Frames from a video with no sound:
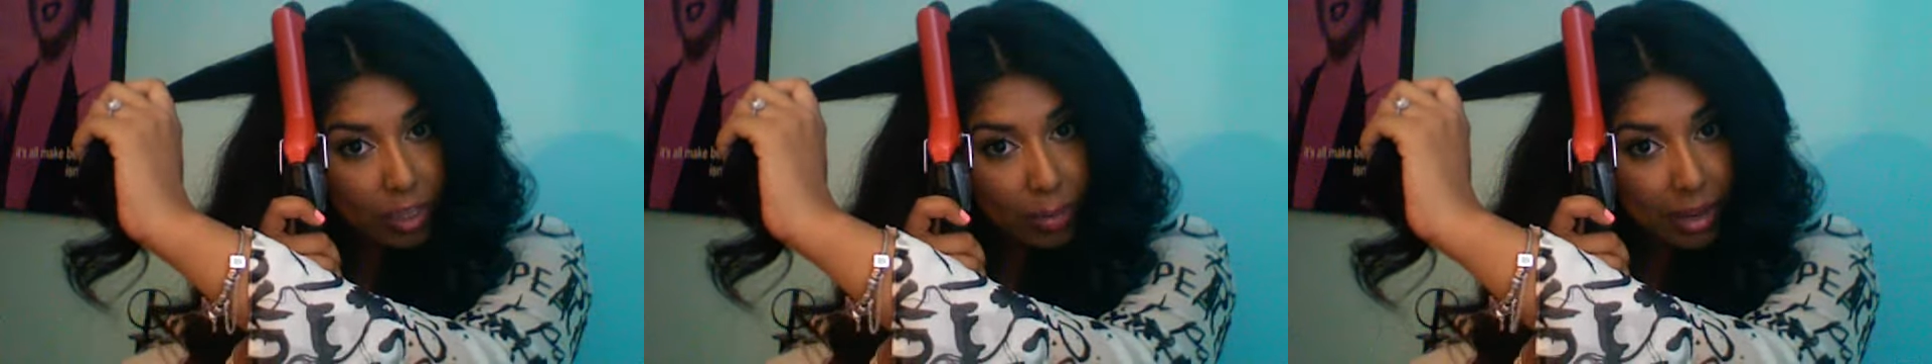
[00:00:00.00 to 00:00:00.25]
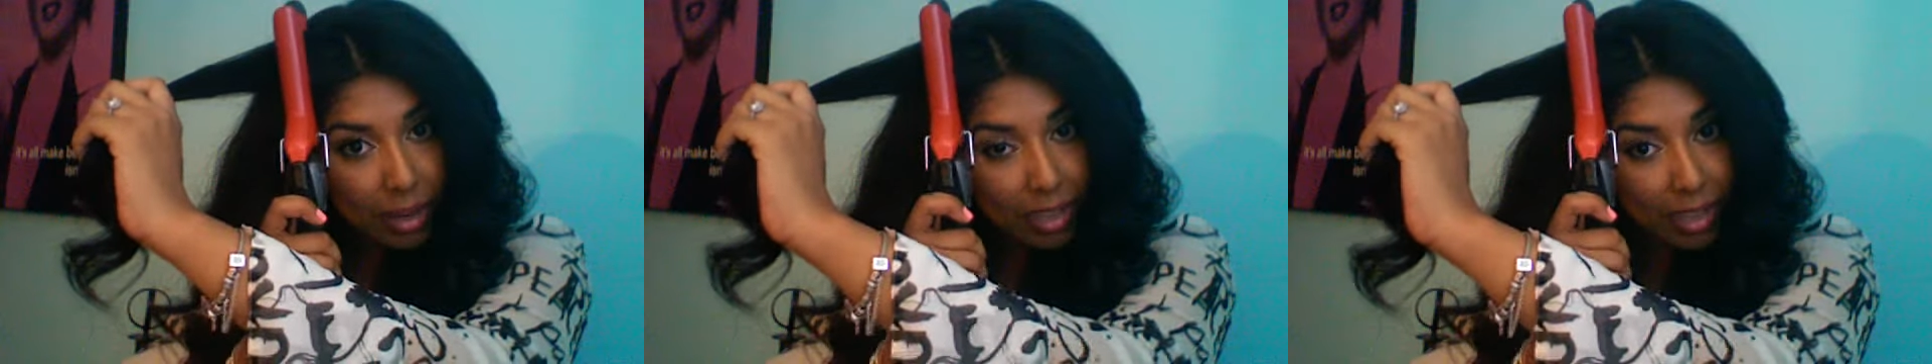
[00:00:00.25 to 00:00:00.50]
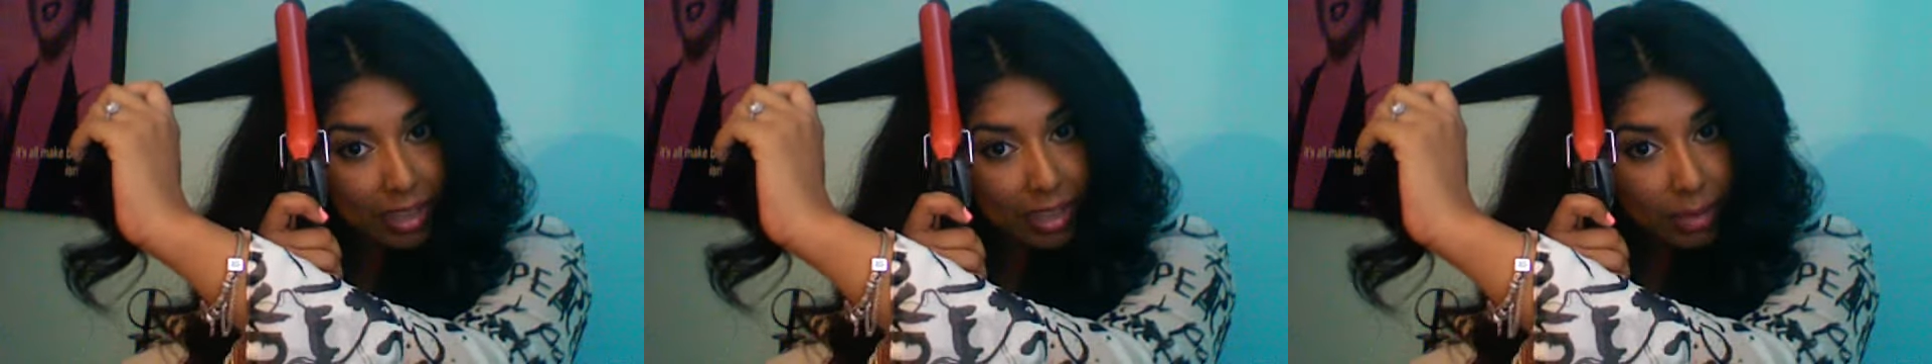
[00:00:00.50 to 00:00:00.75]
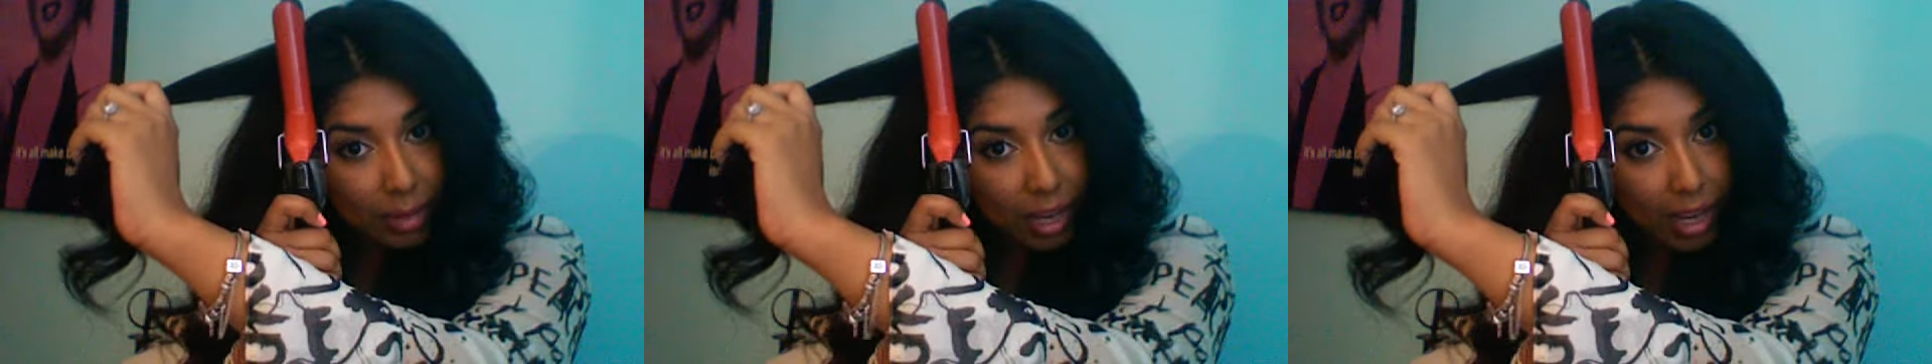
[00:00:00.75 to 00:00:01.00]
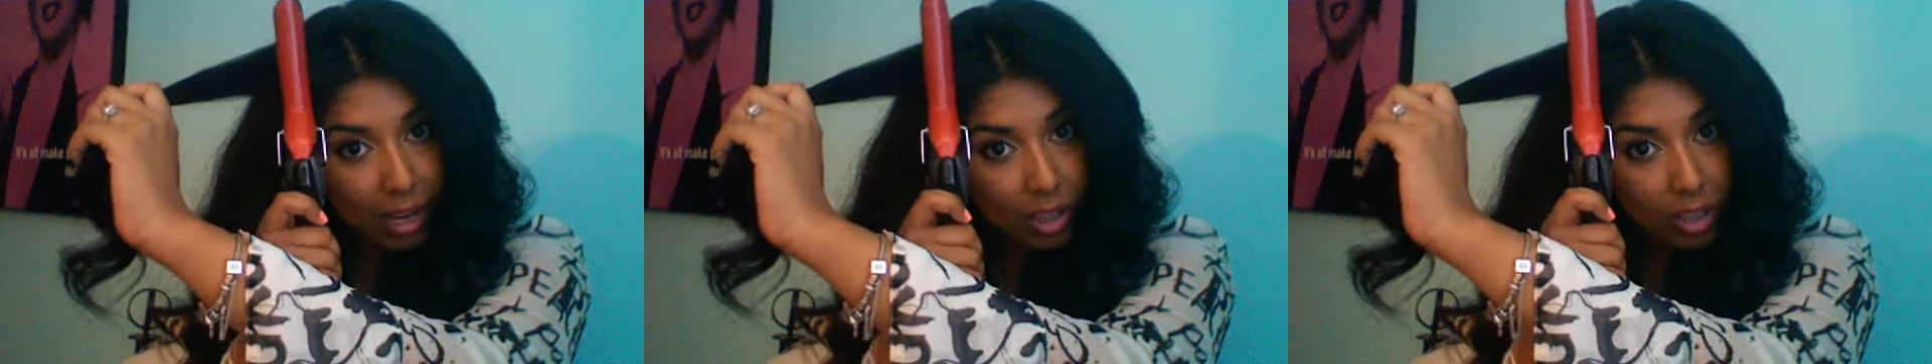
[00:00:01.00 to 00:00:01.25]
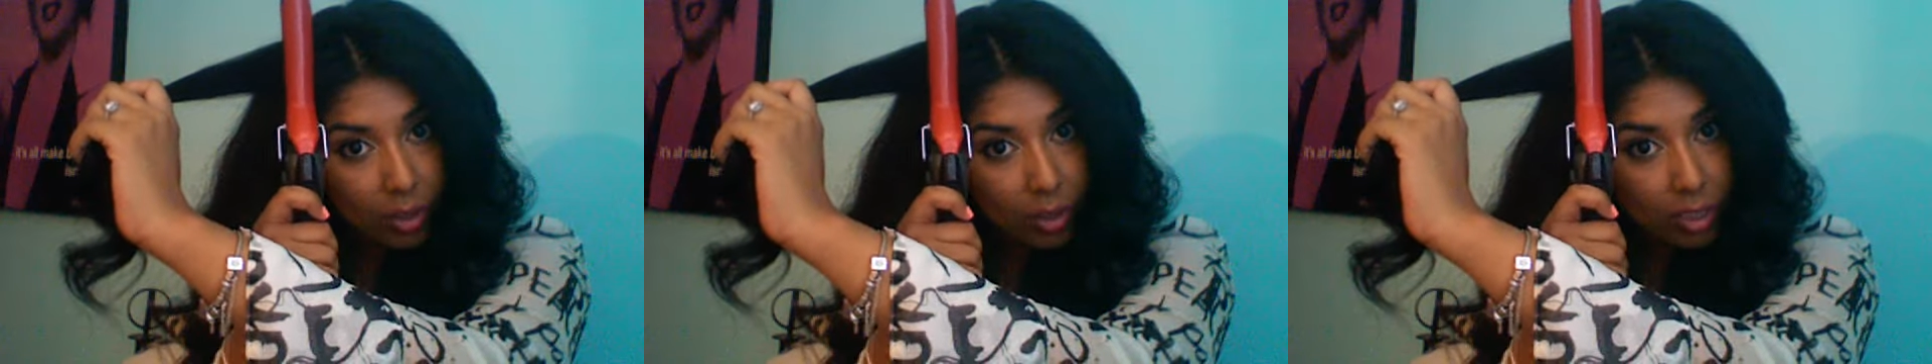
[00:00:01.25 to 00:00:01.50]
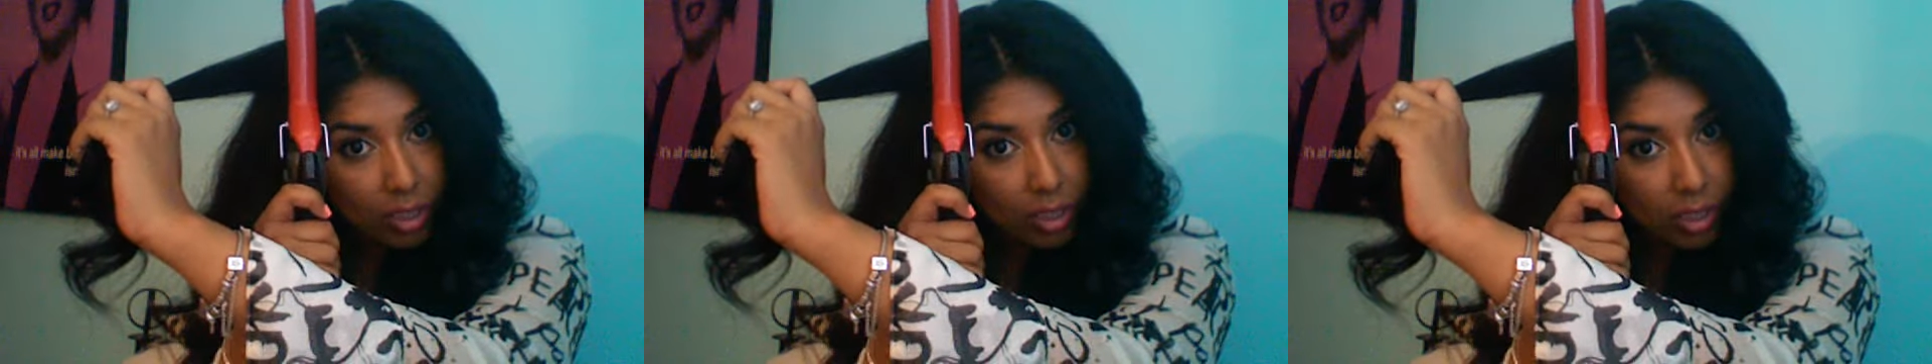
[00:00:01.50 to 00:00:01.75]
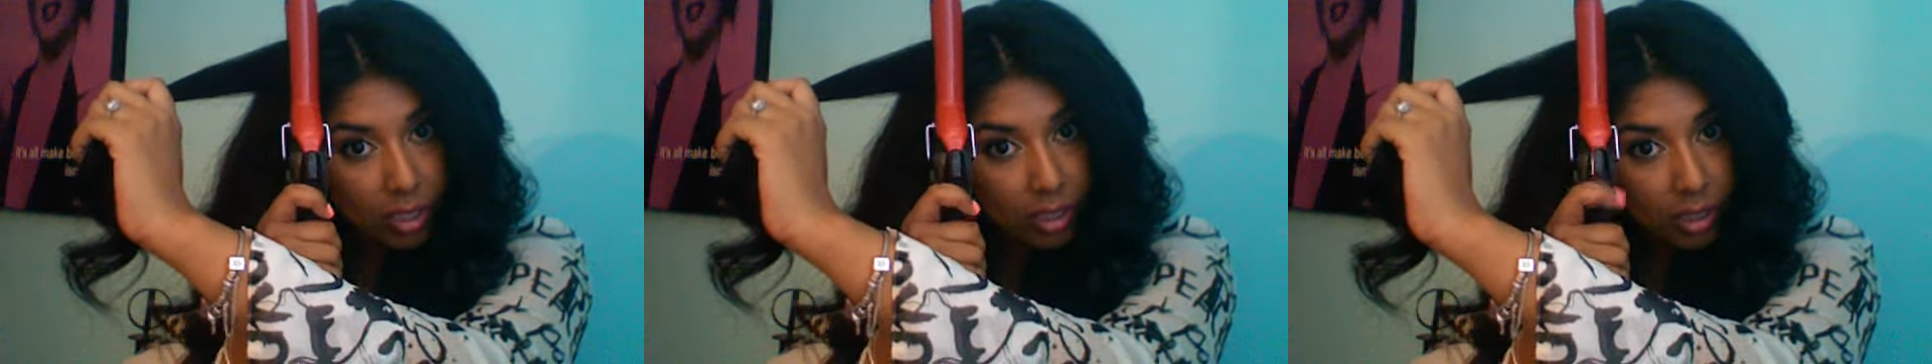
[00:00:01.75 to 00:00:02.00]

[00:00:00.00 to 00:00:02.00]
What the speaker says: to make a dent in my hair, so I just